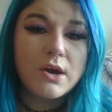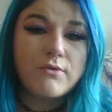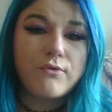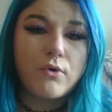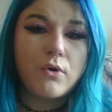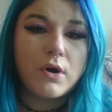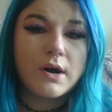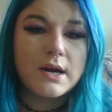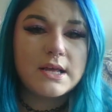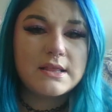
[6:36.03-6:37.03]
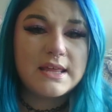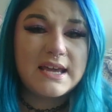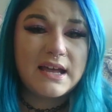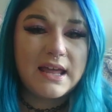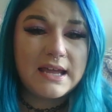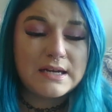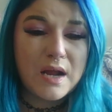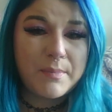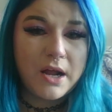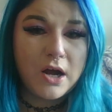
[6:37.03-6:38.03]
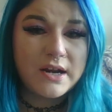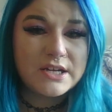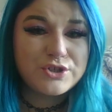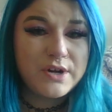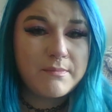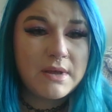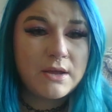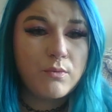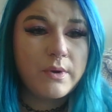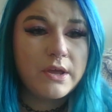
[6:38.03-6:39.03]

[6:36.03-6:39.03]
For the antibiotic treatment,